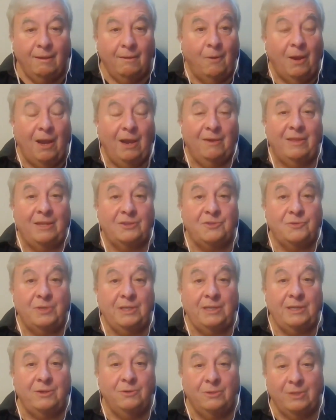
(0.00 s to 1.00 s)
Wow, that's
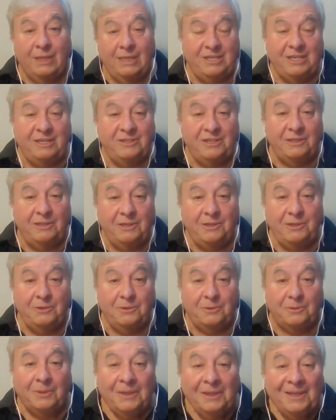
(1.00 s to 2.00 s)
really cool. That's easy to
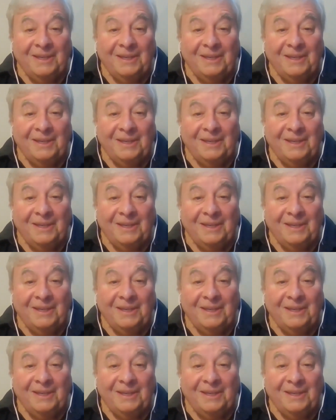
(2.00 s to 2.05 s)
do,